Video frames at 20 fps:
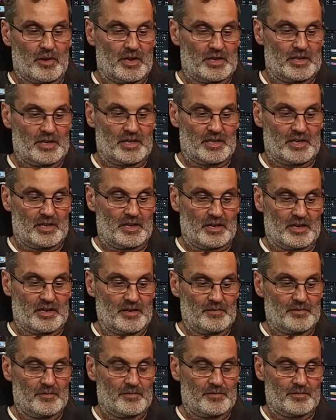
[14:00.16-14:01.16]
right here.
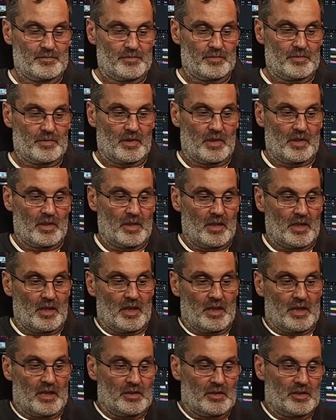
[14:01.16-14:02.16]

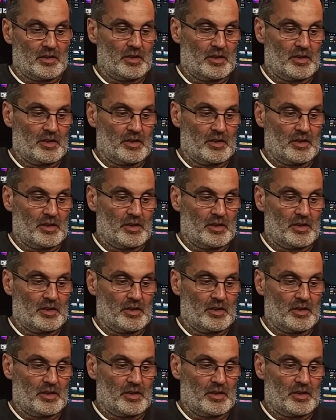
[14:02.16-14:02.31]
You